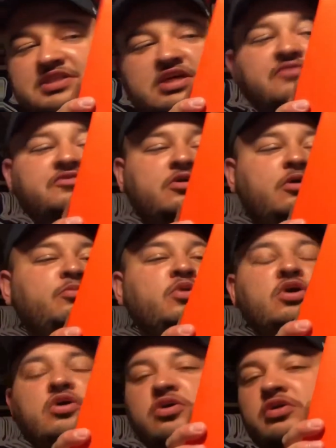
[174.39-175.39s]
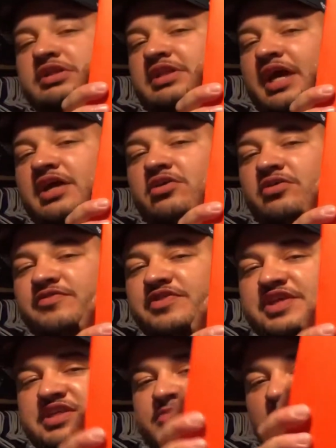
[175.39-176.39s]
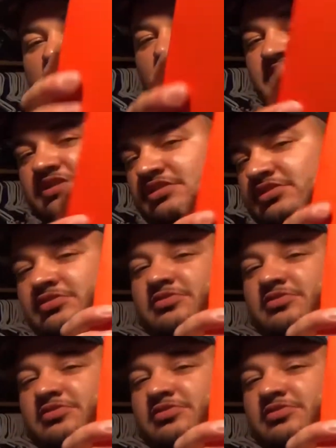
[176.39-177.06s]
tell from the angle of this box